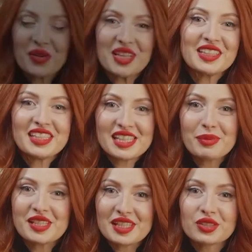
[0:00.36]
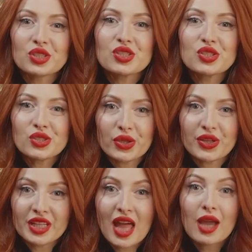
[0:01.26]
in this particular
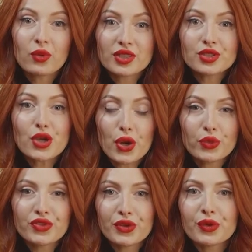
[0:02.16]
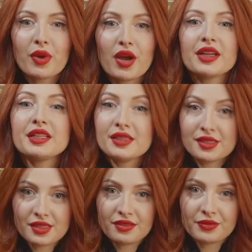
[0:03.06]
tutorial, I want to talk with you about
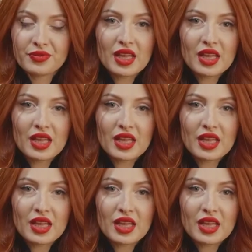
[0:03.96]
adhesive.